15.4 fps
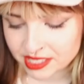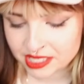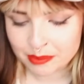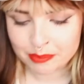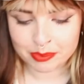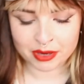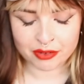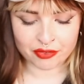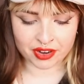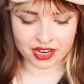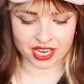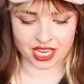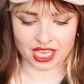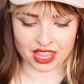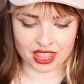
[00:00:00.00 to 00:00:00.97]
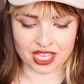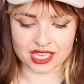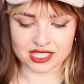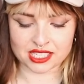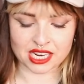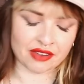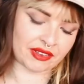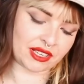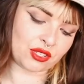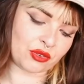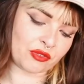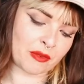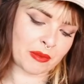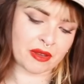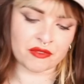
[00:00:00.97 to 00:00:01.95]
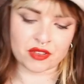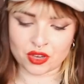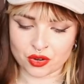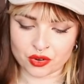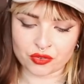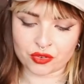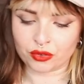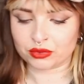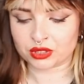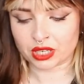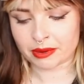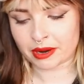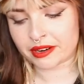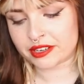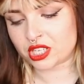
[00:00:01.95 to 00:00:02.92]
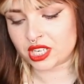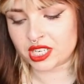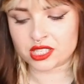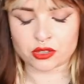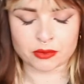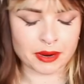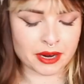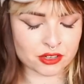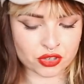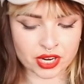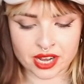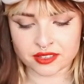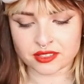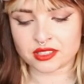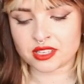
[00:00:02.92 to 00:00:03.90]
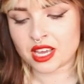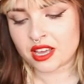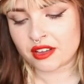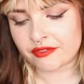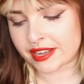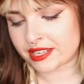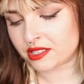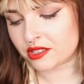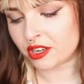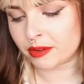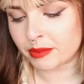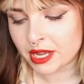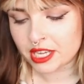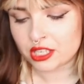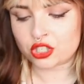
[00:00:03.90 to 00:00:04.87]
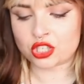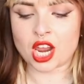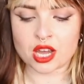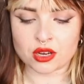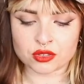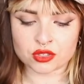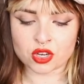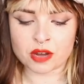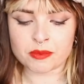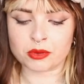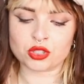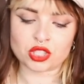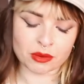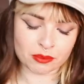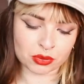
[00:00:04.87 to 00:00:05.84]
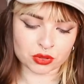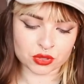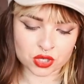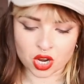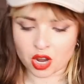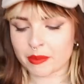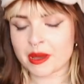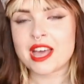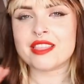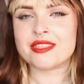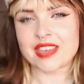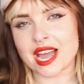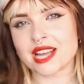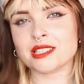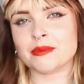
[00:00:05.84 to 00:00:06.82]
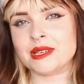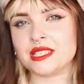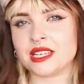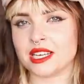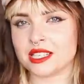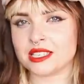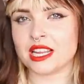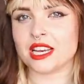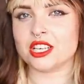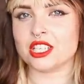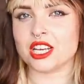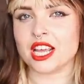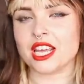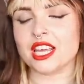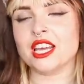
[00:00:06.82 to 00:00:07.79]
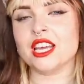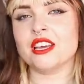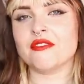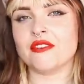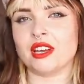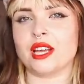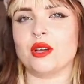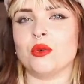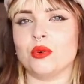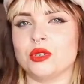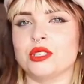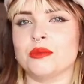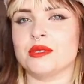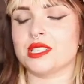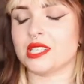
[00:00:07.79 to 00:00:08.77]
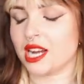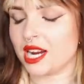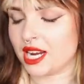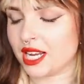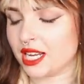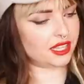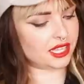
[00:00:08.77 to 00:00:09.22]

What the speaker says: simplifying things and having sort of a bit of a uniform, so a pair of jeans or a pair of trousers, vest top, shirt on top or jumper on top, that has me done essentially for like autumn styling.